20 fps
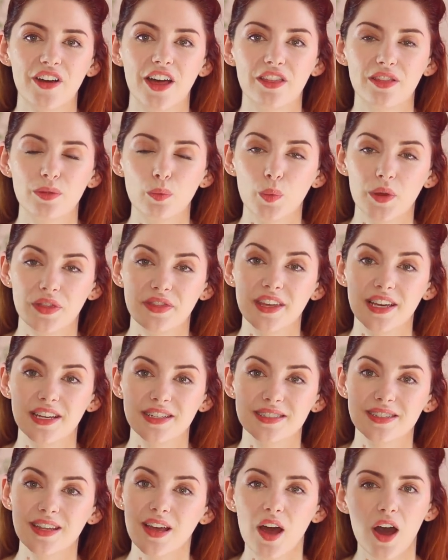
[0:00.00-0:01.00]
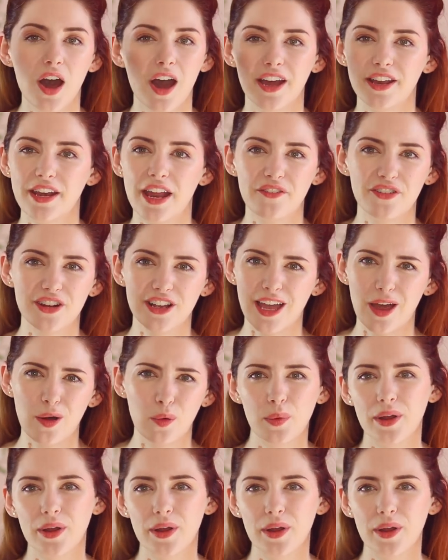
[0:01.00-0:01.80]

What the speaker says: and with this I never get a